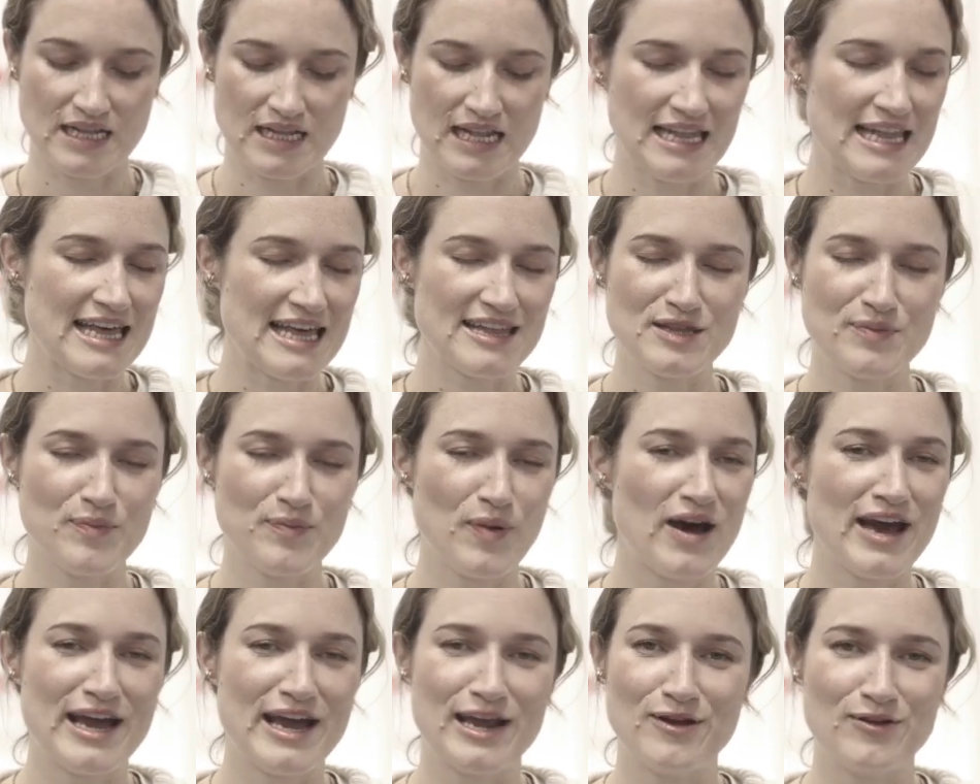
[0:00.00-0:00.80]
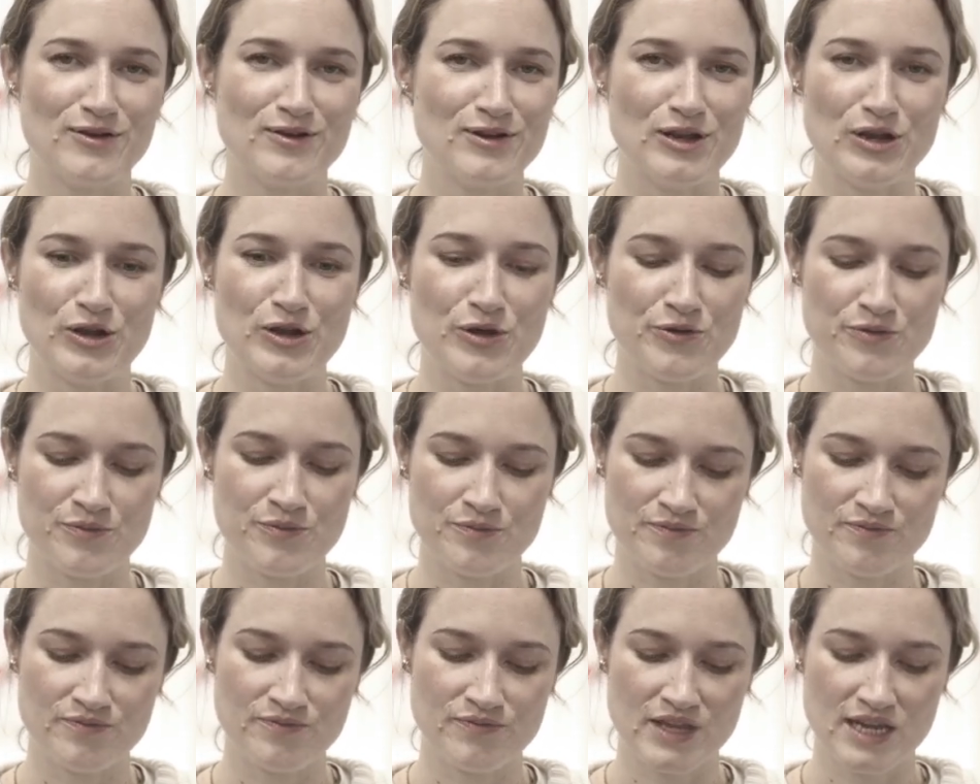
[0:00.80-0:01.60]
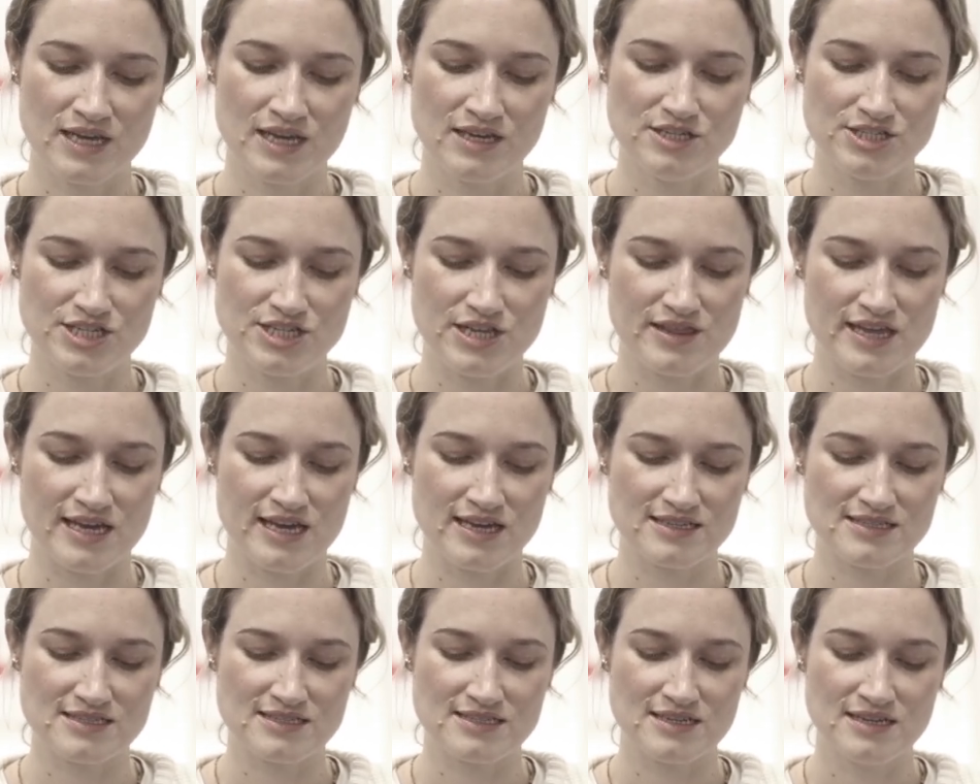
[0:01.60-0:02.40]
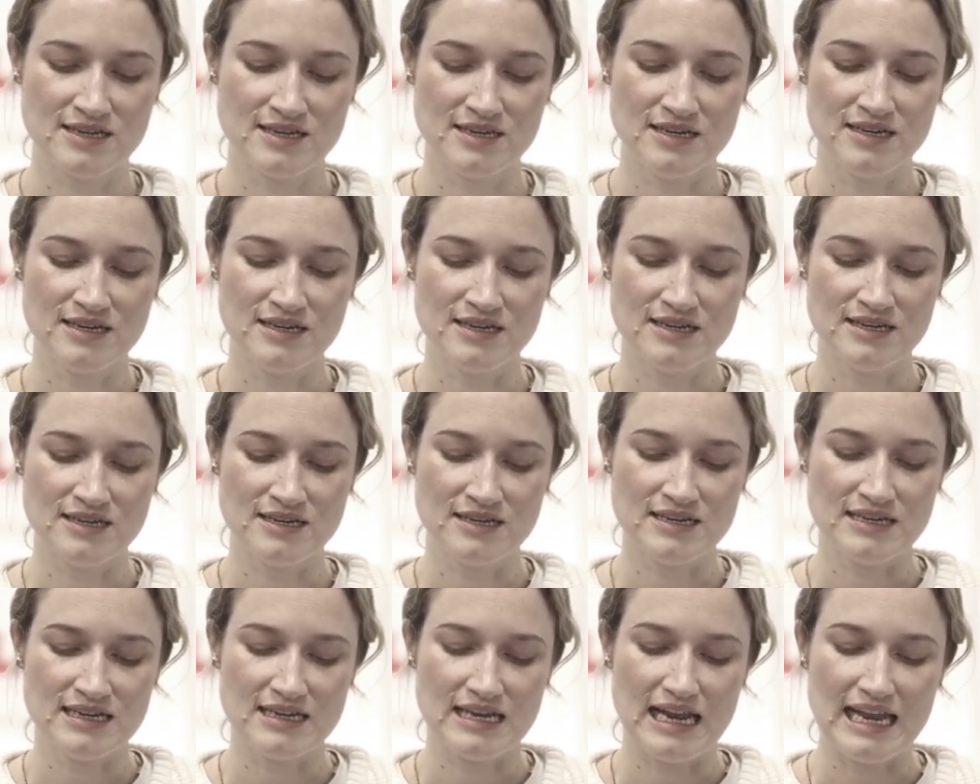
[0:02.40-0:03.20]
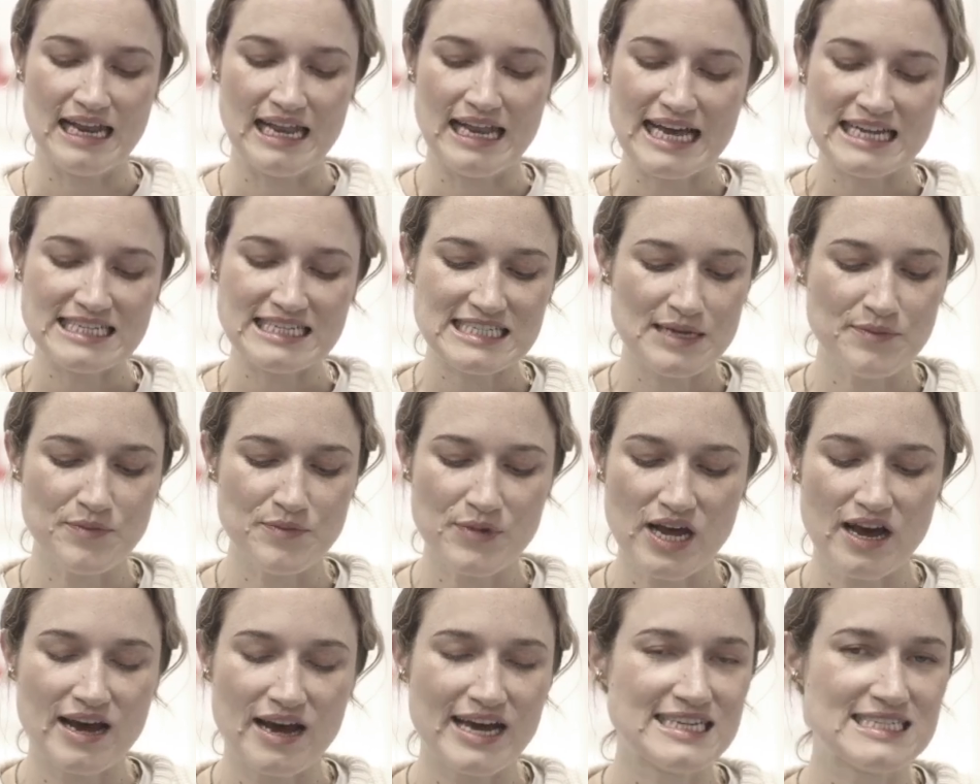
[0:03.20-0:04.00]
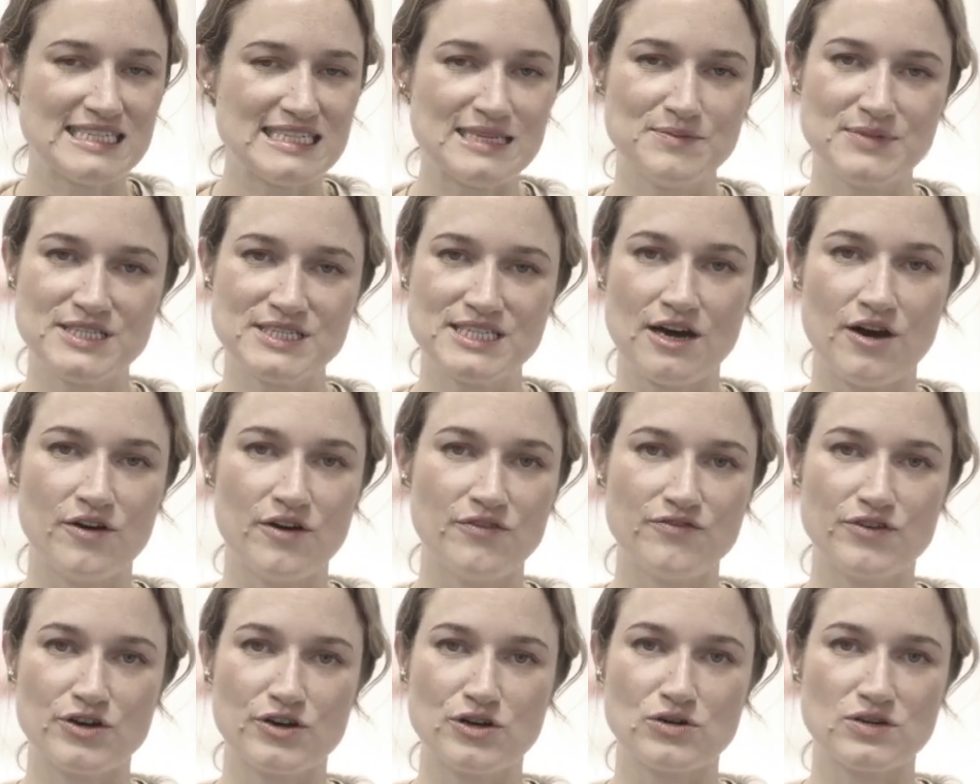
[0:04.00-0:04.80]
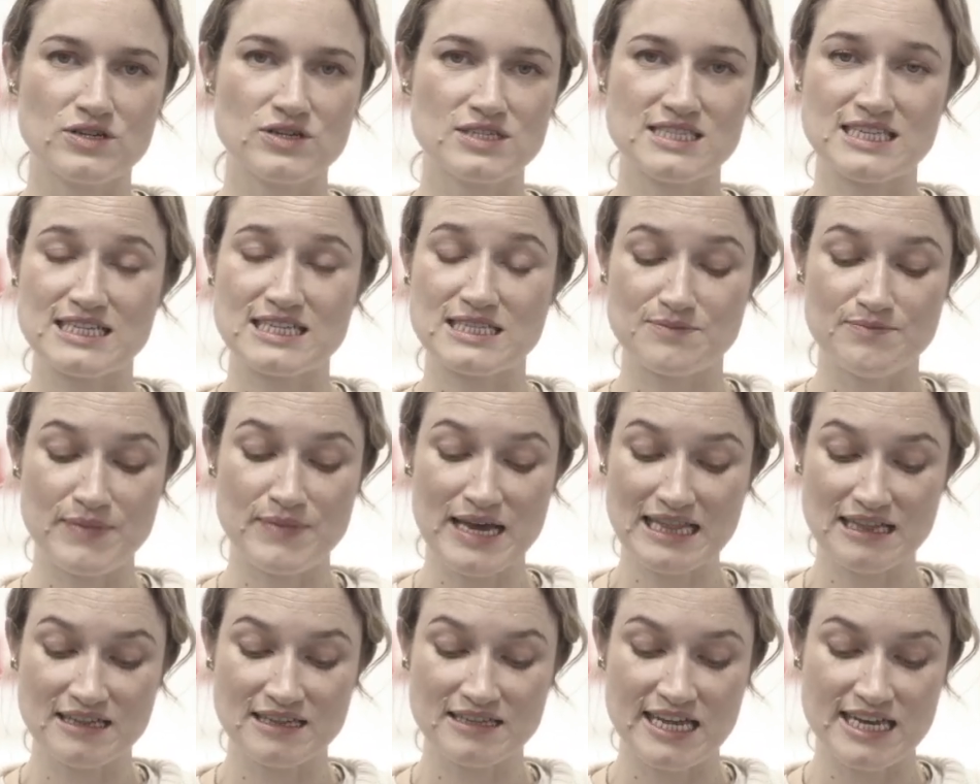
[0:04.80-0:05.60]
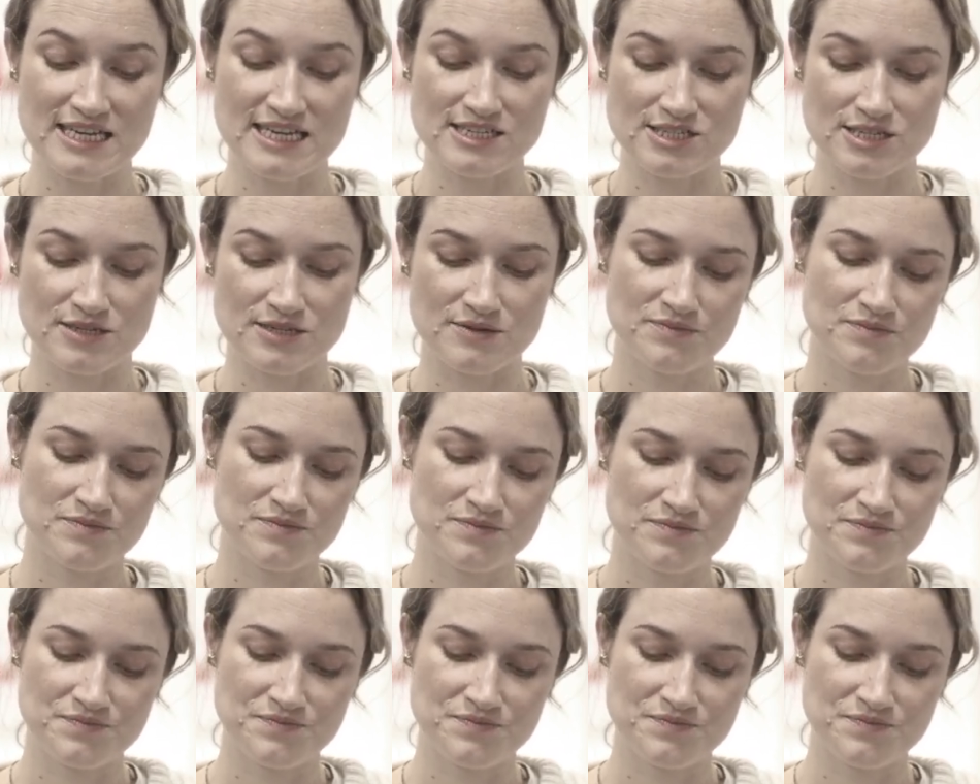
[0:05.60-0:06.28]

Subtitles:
Let the pylon loom, she thinks. Let him kite himself across this metal nation.